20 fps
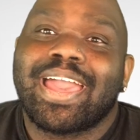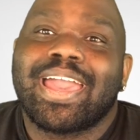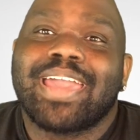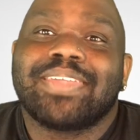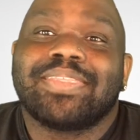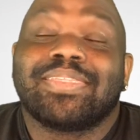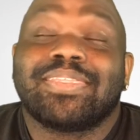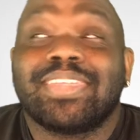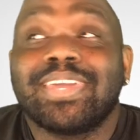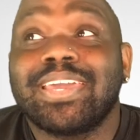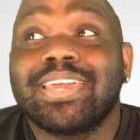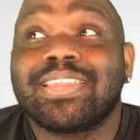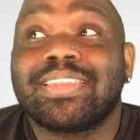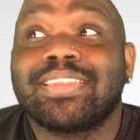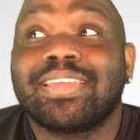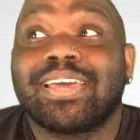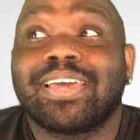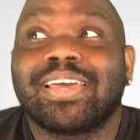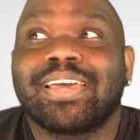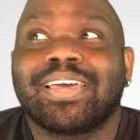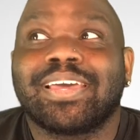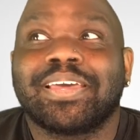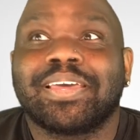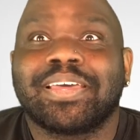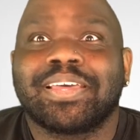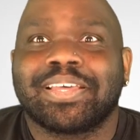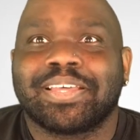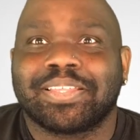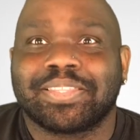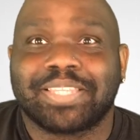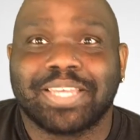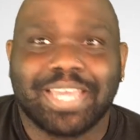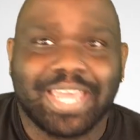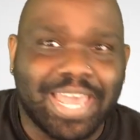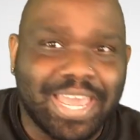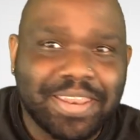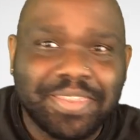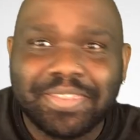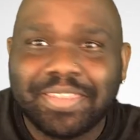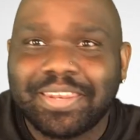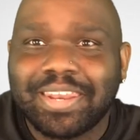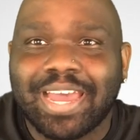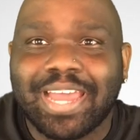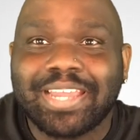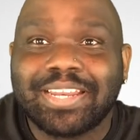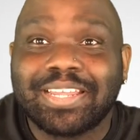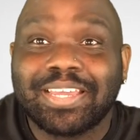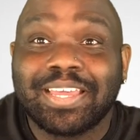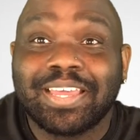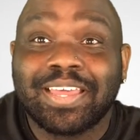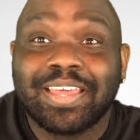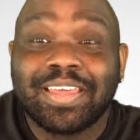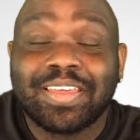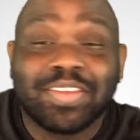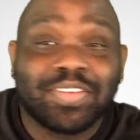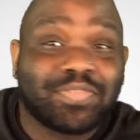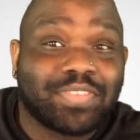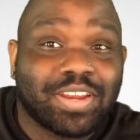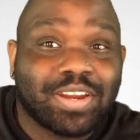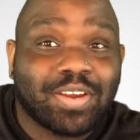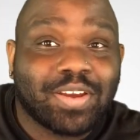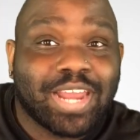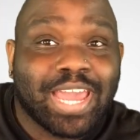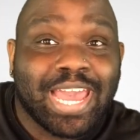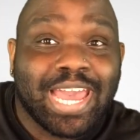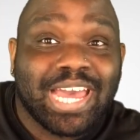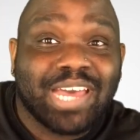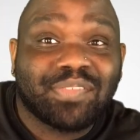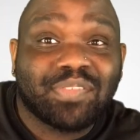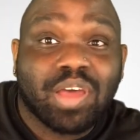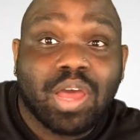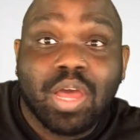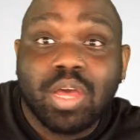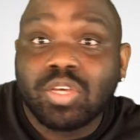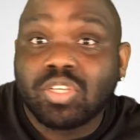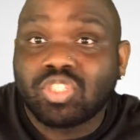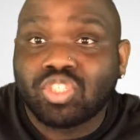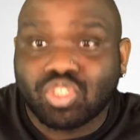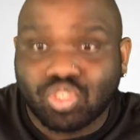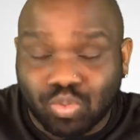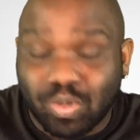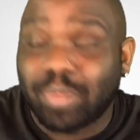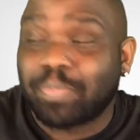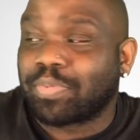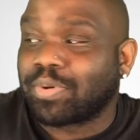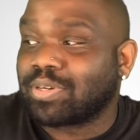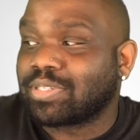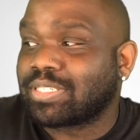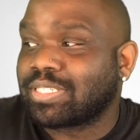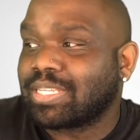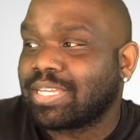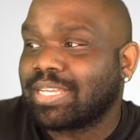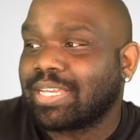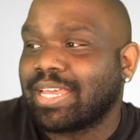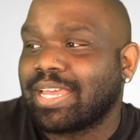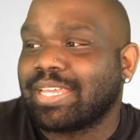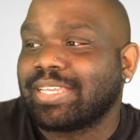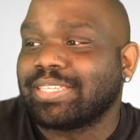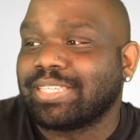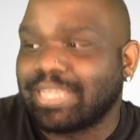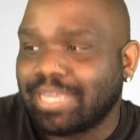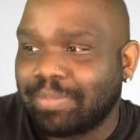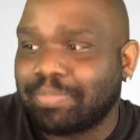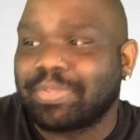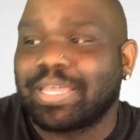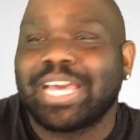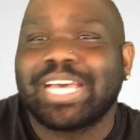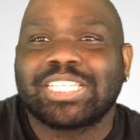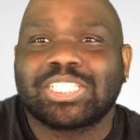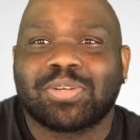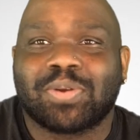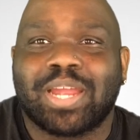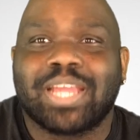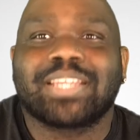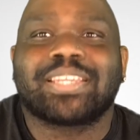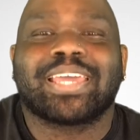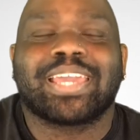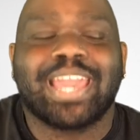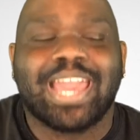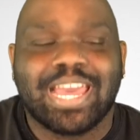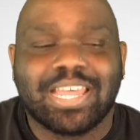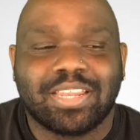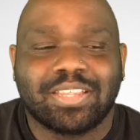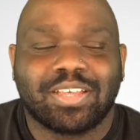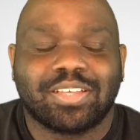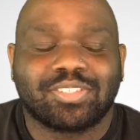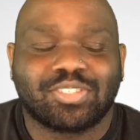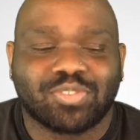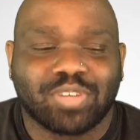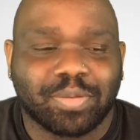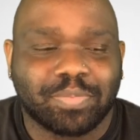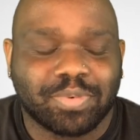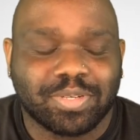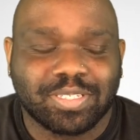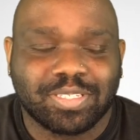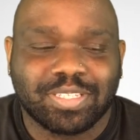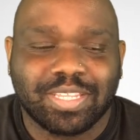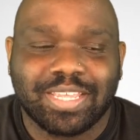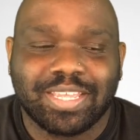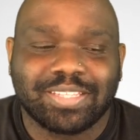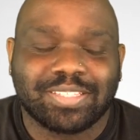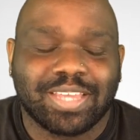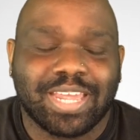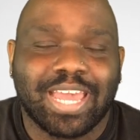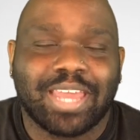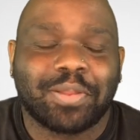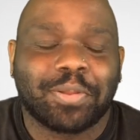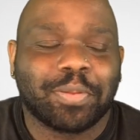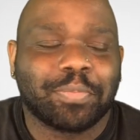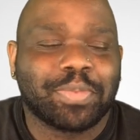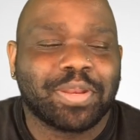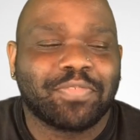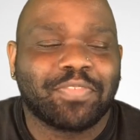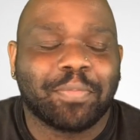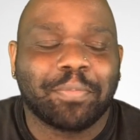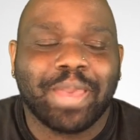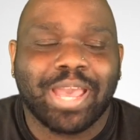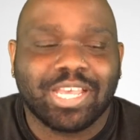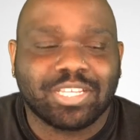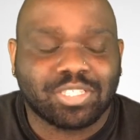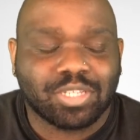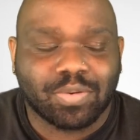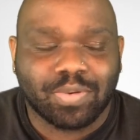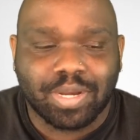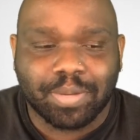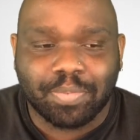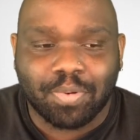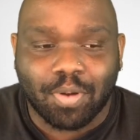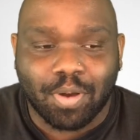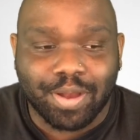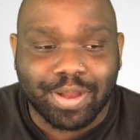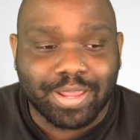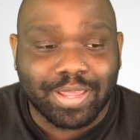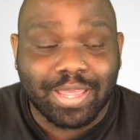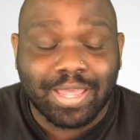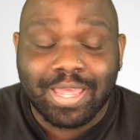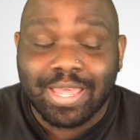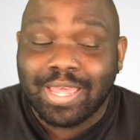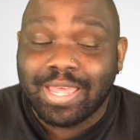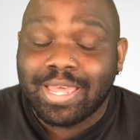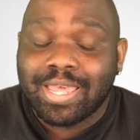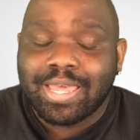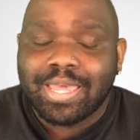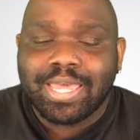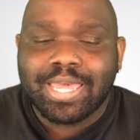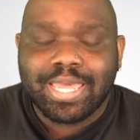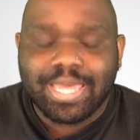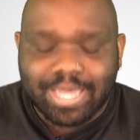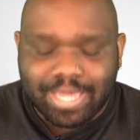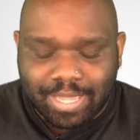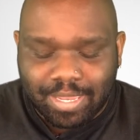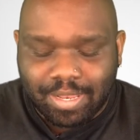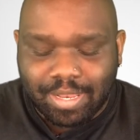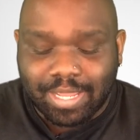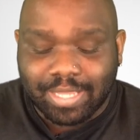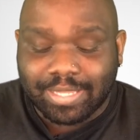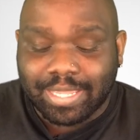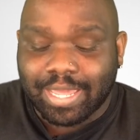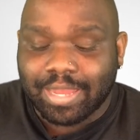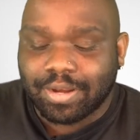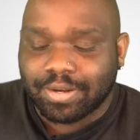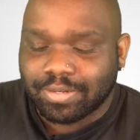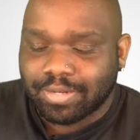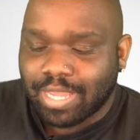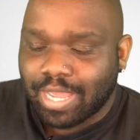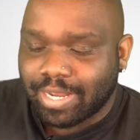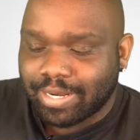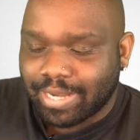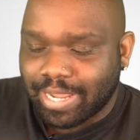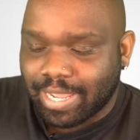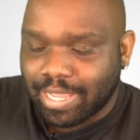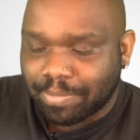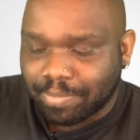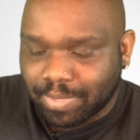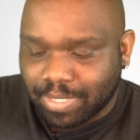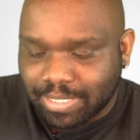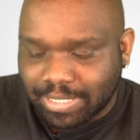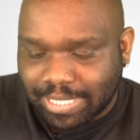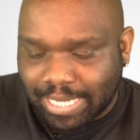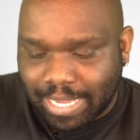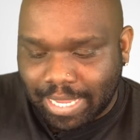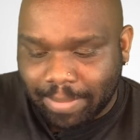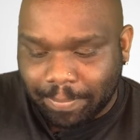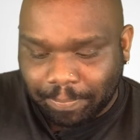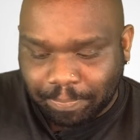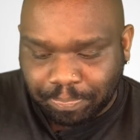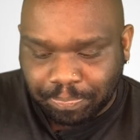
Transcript: and then to end the night, they're going to have strippers. Yep, that's right. They had strippers. So they had a little bit of a bachelorette party. It looked like they had a, a damn good time.